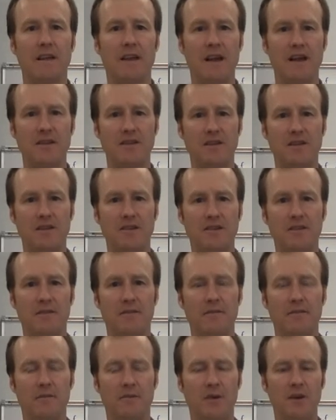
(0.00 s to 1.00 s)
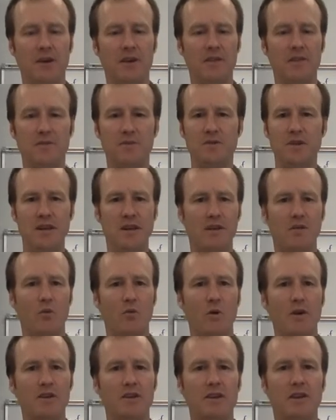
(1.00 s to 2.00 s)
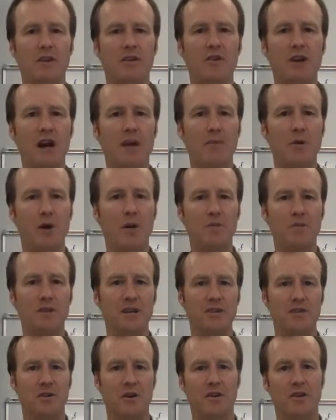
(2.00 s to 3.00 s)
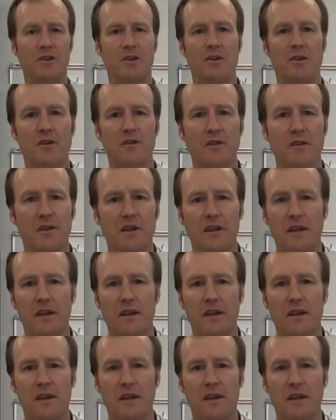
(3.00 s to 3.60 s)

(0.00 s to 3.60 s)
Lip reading: as here, right? If you take a 1 kilogram object on Earth,